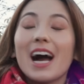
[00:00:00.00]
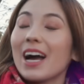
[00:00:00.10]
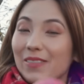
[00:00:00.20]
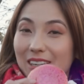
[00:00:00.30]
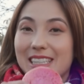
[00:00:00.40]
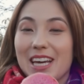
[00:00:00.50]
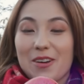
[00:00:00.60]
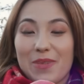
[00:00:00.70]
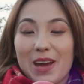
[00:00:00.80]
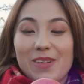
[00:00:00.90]
I'm gonna take
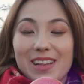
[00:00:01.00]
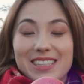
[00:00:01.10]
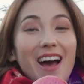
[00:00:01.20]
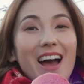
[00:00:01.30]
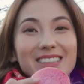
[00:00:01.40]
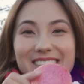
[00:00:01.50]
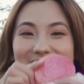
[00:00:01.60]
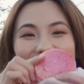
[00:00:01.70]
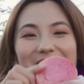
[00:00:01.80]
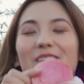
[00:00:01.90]
a bite while it's hot.
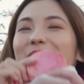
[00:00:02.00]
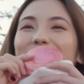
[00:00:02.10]
Here we go.